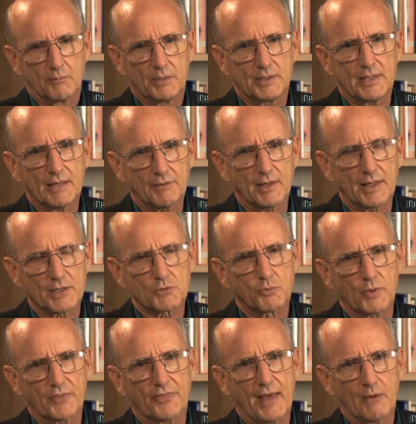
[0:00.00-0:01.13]
But nevertheless,
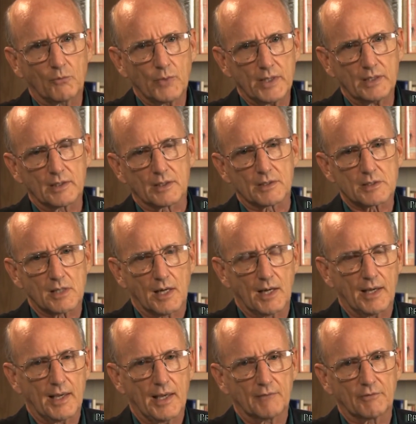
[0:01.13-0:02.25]
with that weakness,
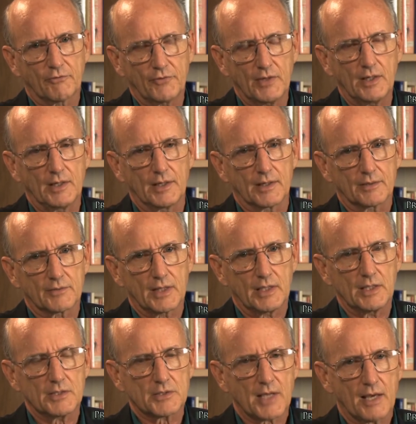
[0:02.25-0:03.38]
I have a feeling that
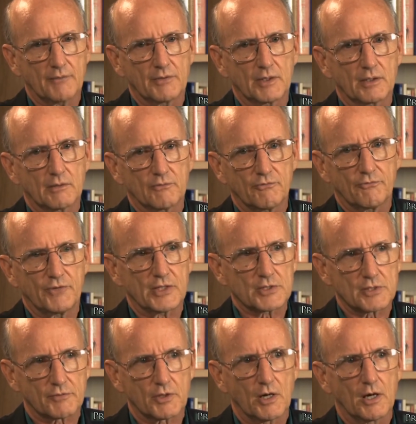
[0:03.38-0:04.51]
he's having
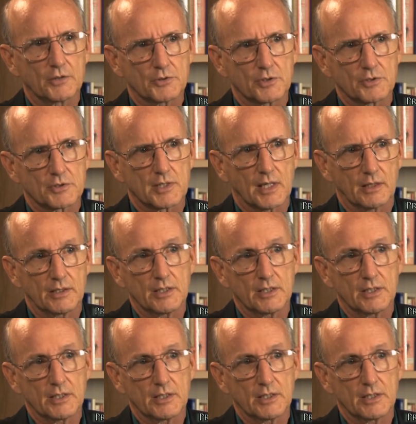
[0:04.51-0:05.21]
fits of conscience now.